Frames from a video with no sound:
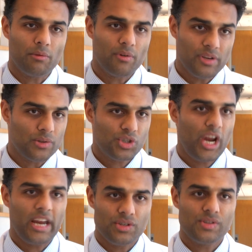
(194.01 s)
reveals
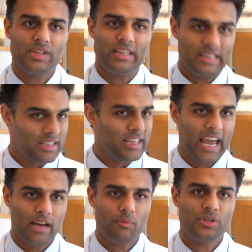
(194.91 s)
changes in the
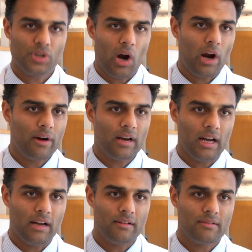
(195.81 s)
gland which are
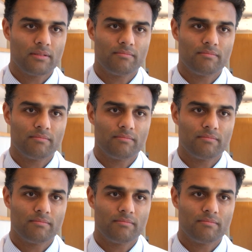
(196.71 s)
uh,